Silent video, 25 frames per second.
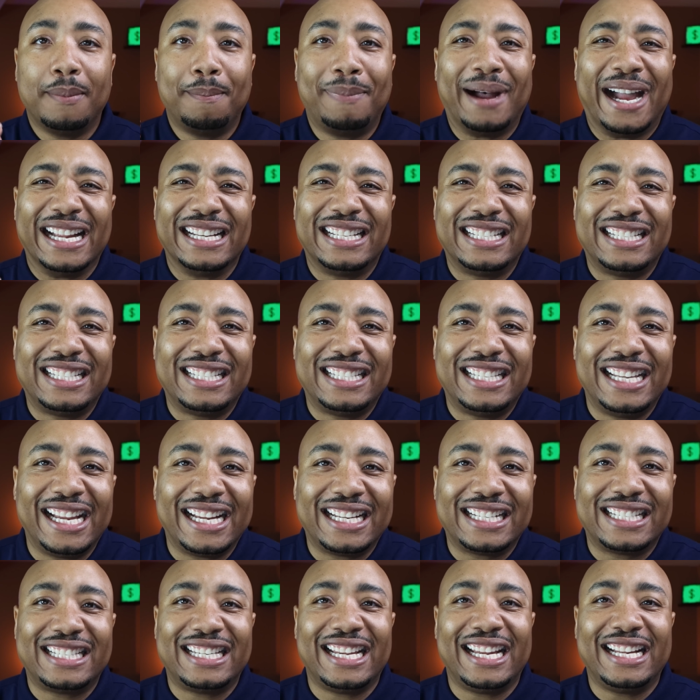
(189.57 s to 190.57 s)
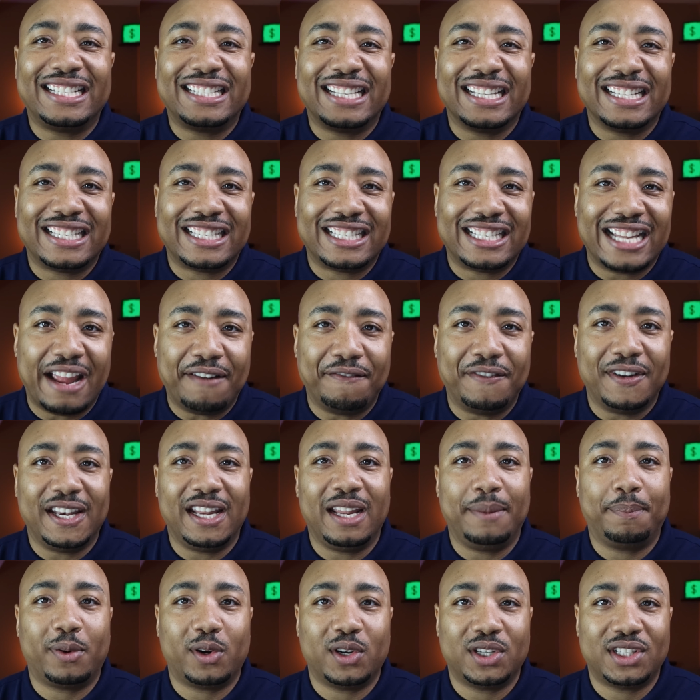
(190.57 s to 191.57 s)
by 60 to
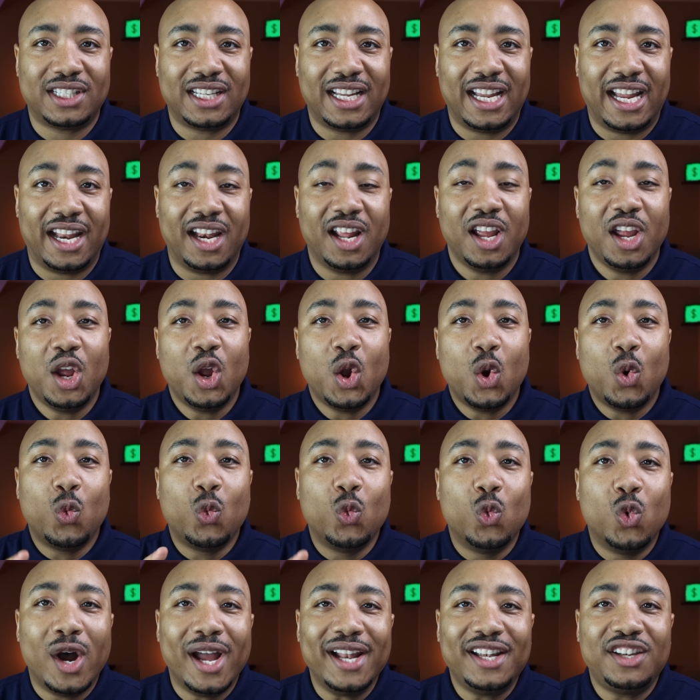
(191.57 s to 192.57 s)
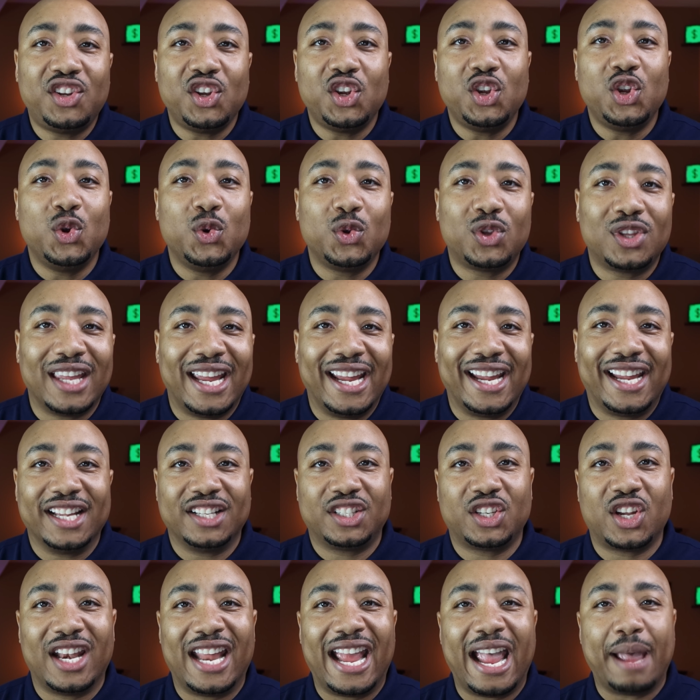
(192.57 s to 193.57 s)
70%, what do you
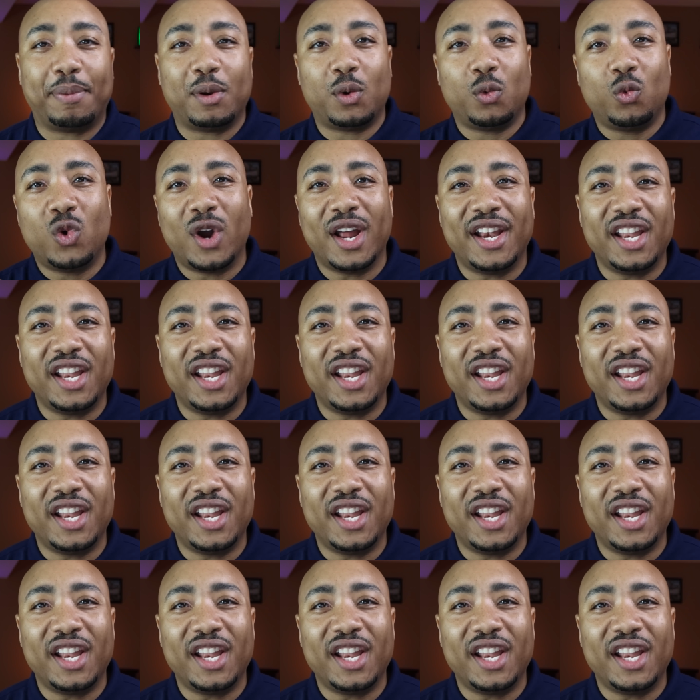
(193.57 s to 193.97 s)
think is going to happen?